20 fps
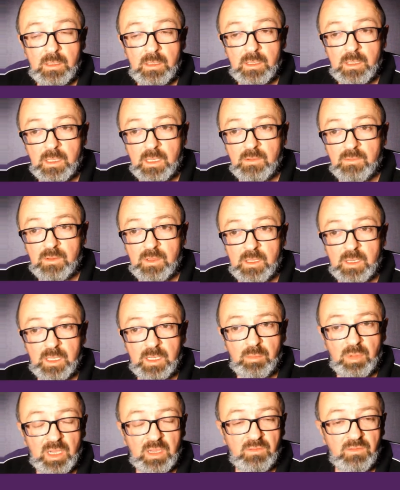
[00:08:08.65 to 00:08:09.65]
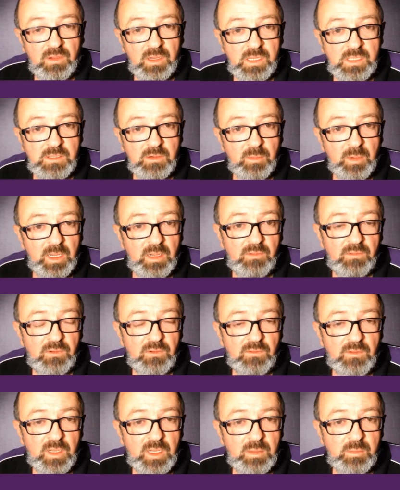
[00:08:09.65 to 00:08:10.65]
And given that eBay fees are about
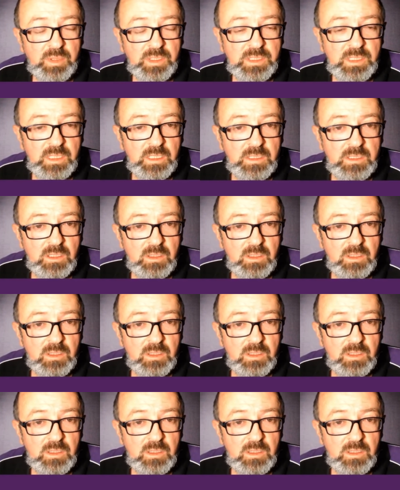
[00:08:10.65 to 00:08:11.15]
15%,